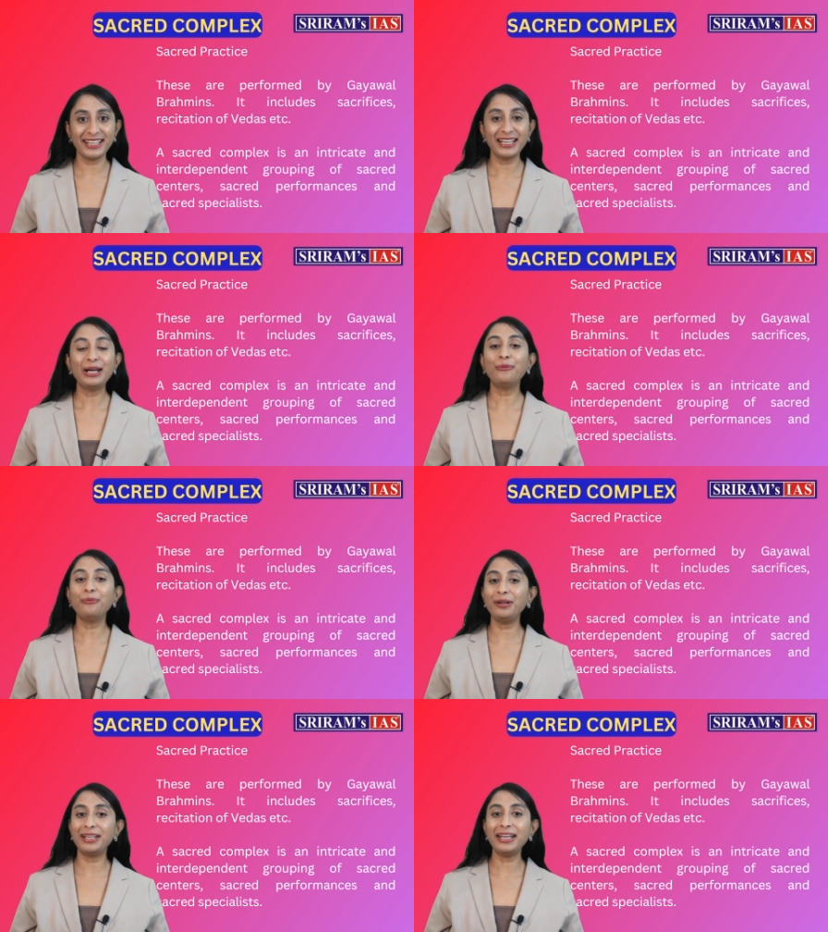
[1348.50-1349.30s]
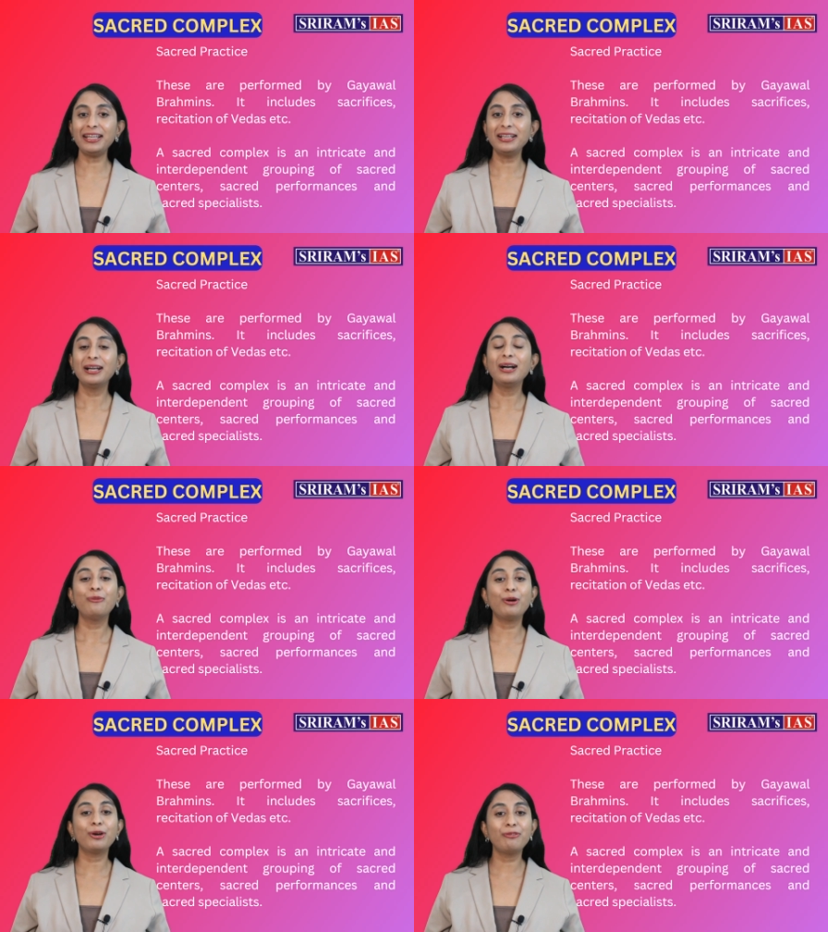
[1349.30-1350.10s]
we get what
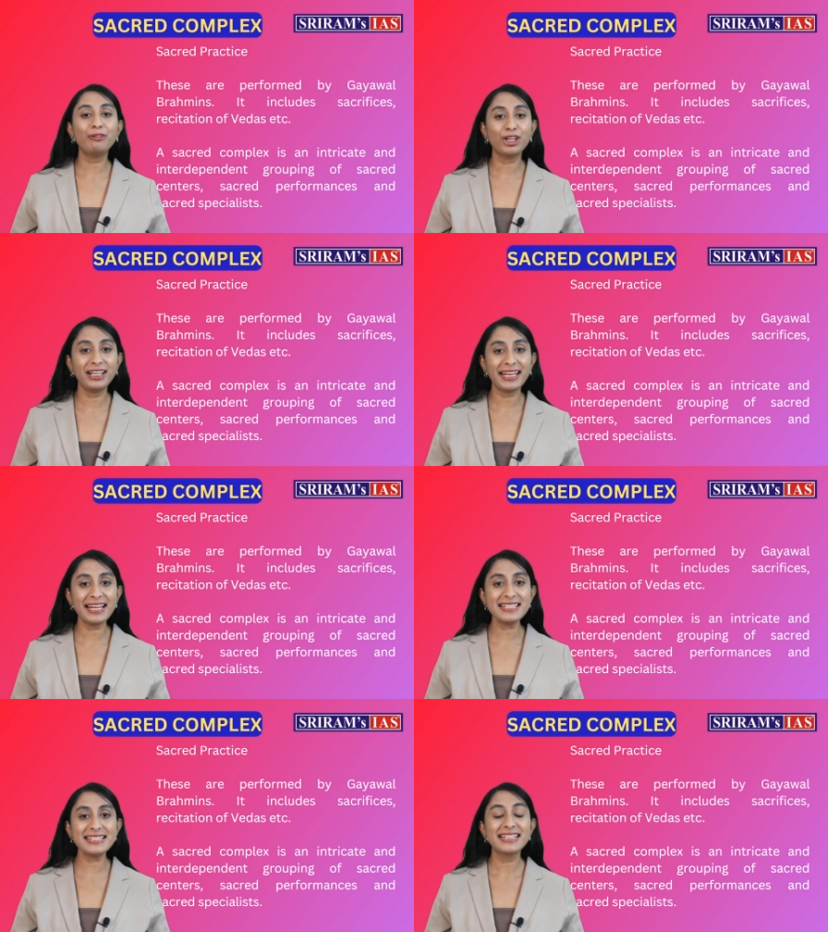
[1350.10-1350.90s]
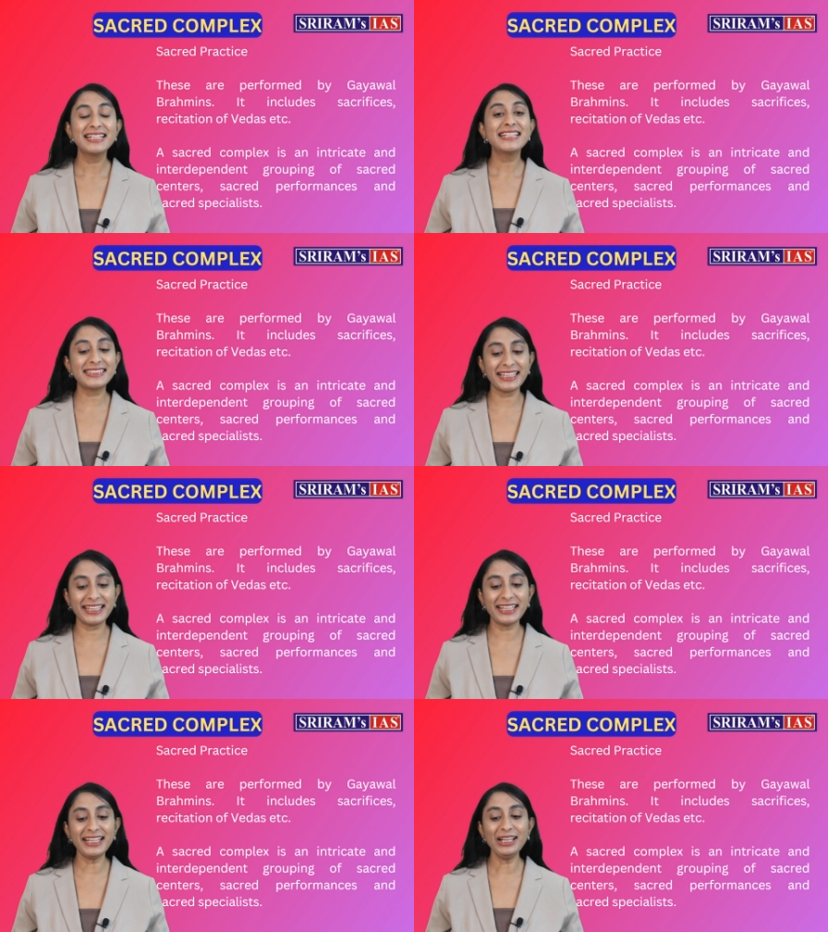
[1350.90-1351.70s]
we call it as sacred
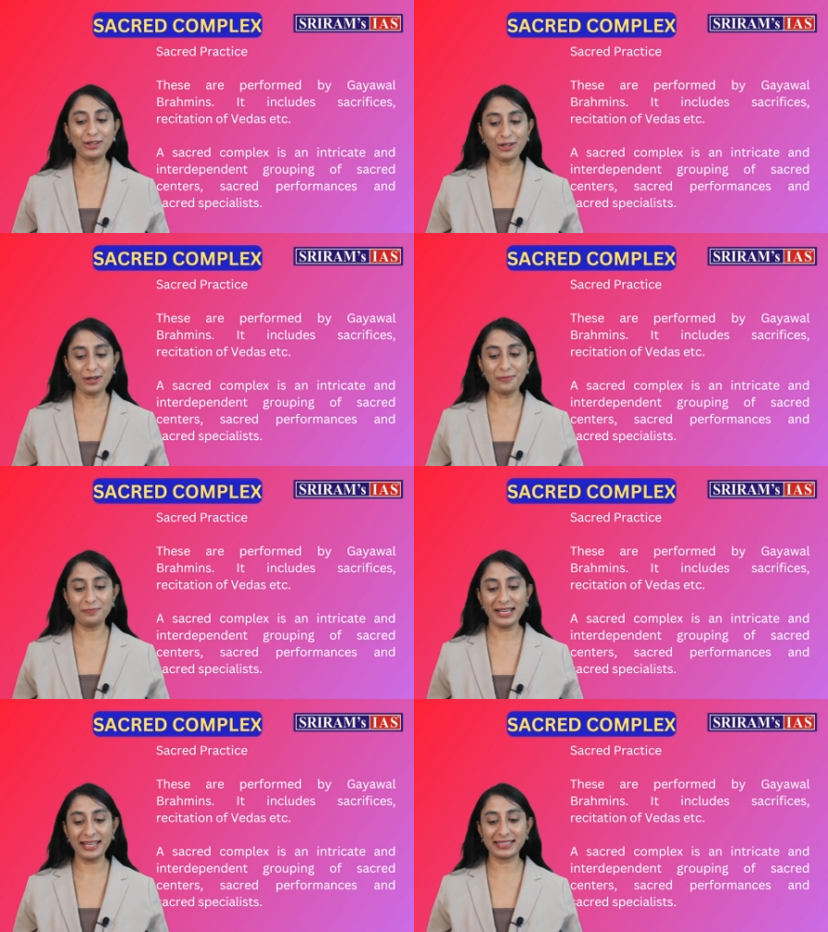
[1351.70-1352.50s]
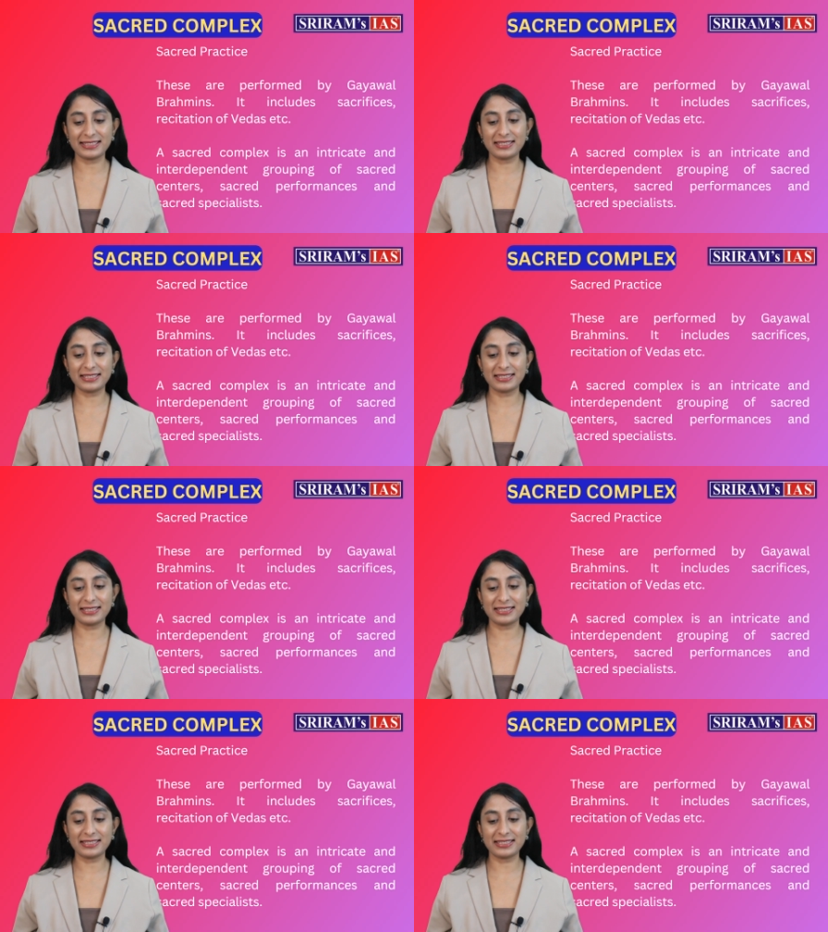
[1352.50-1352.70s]
complex.